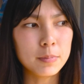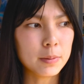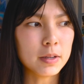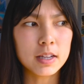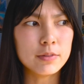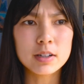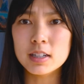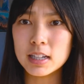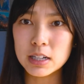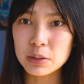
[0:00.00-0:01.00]
maybe even a
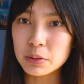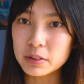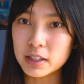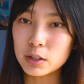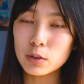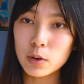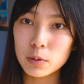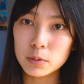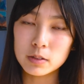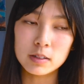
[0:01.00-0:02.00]
needle that you
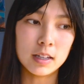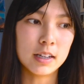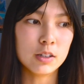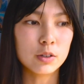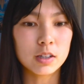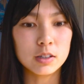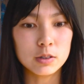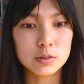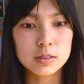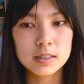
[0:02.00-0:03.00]
own that you can
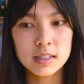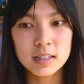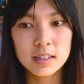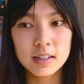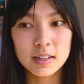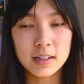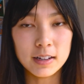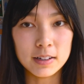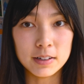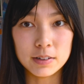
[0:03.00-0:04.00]
use
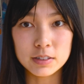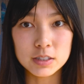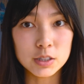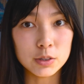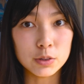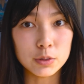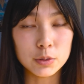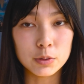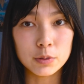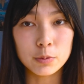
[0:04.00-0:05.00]

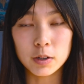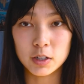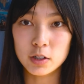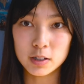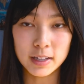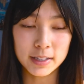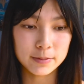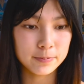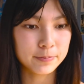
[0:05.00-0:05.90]
to work your clay.